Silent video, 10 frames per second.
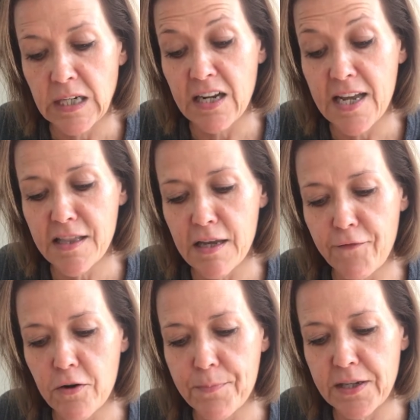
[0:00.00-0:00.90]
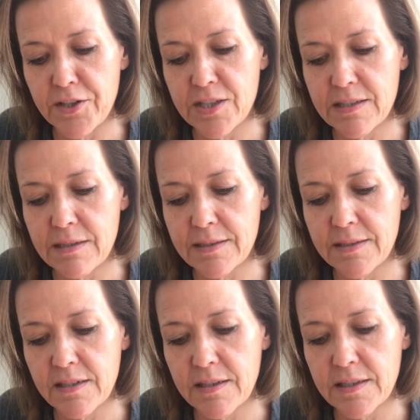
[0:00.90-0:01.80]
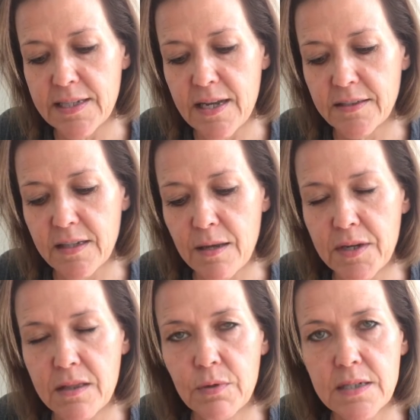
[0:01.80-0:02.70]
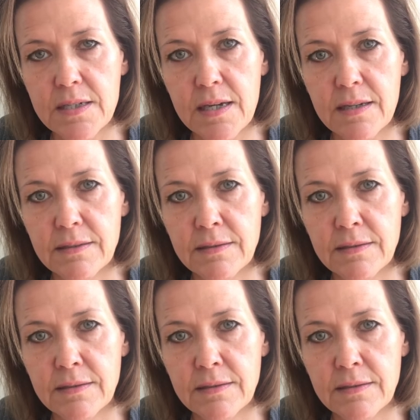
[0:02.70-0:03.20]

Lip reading: I lay there for a bit, just listening to the sounds coming in the window.